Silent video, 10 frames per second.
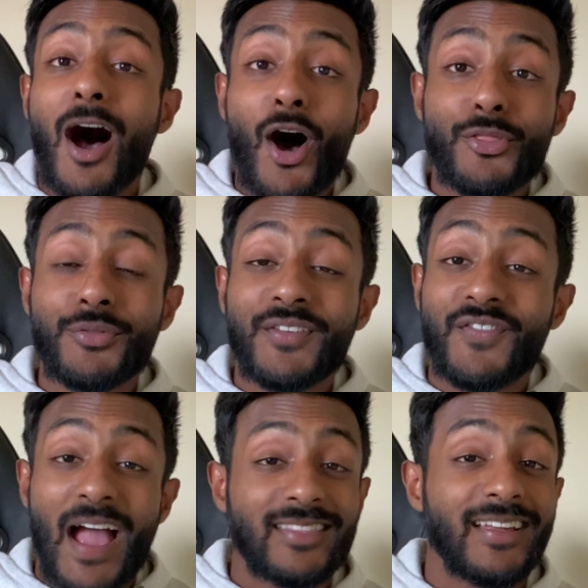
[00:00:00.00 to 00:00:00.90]
Other than the
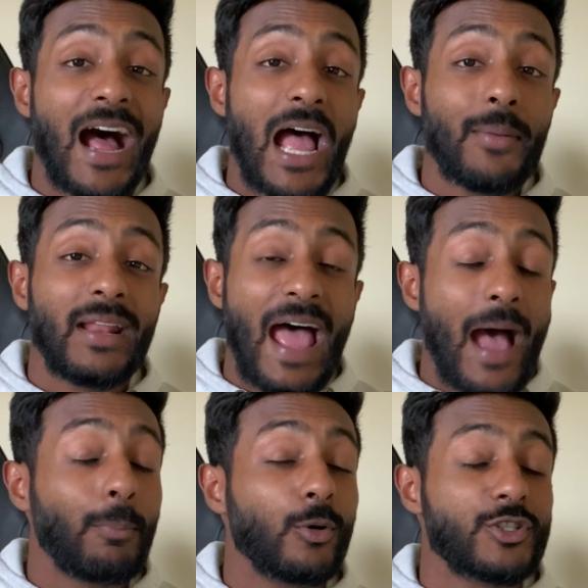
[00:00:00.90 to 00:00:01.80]
fact that I'm an
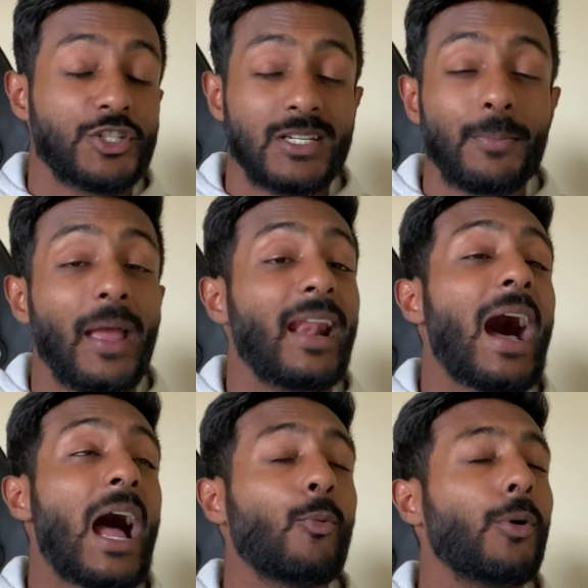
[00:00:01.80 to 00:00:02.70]
Apple sheep and
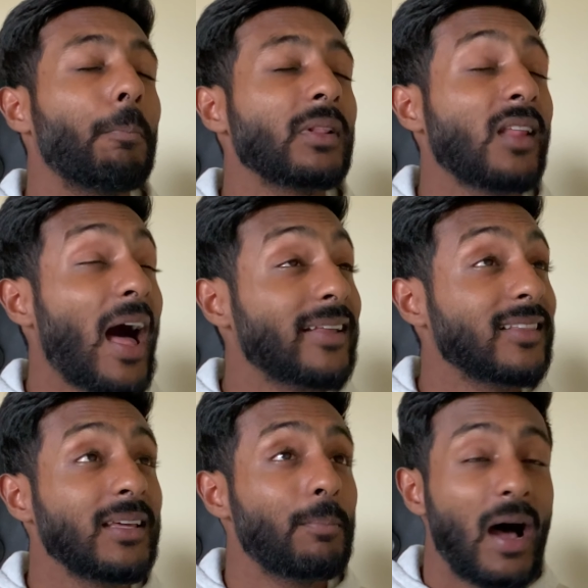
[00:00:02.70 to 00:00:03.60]
I will
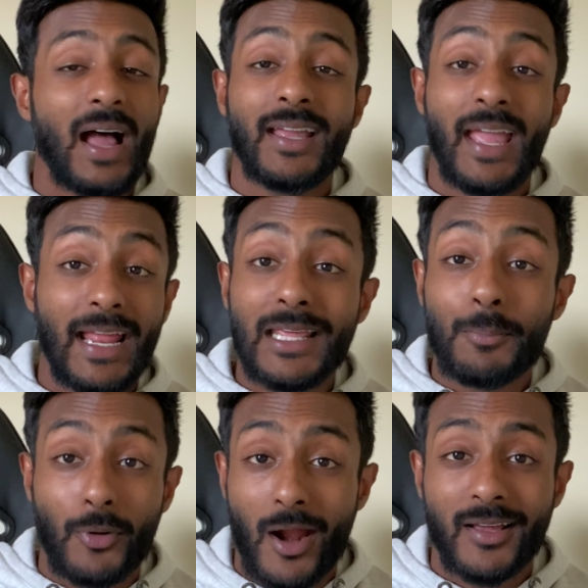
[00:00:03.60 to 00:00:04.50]
blindly buy any
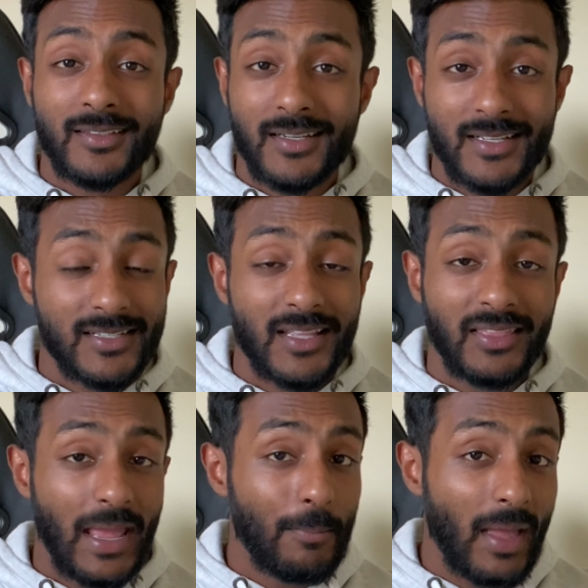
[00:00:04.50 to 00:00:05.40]
product it is that
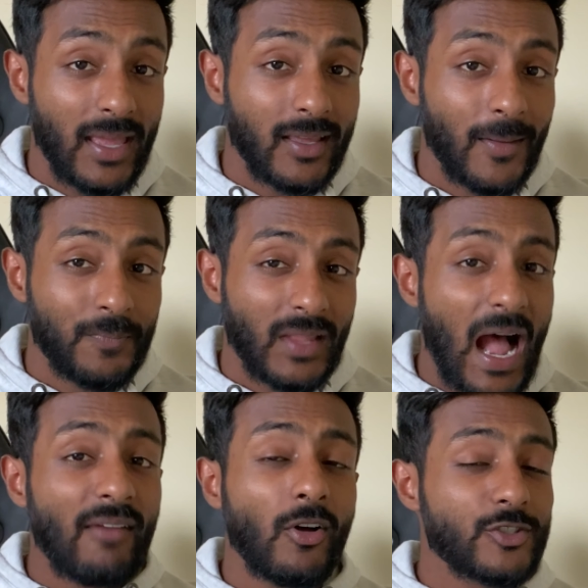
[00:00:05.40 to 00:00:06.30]
they make,
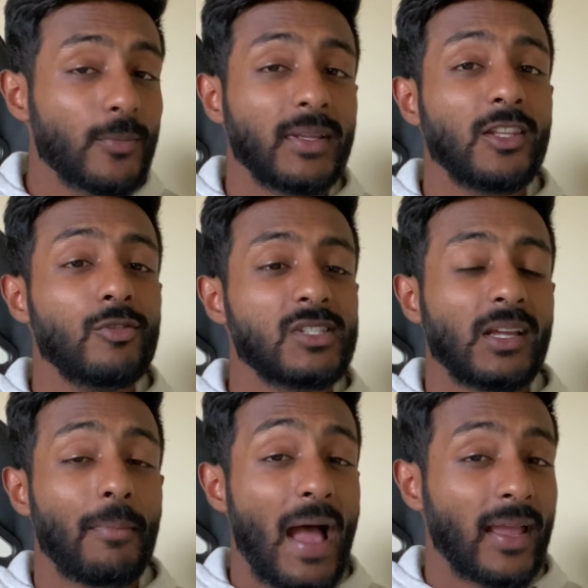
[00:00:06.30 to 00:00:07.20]
I've also been using a
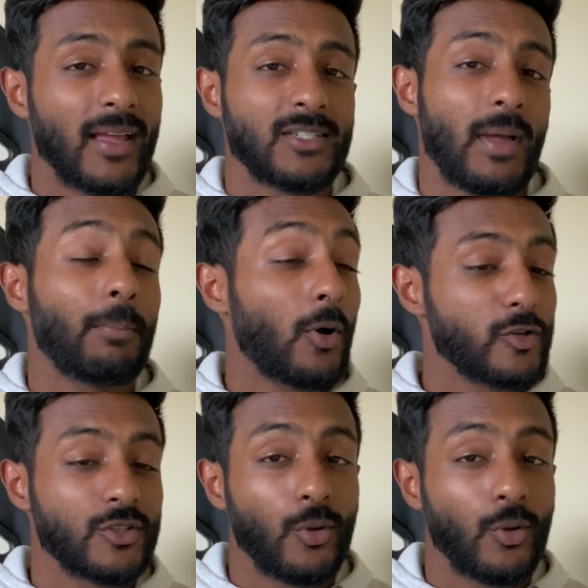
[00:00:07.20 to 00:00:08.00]
Mac as my personal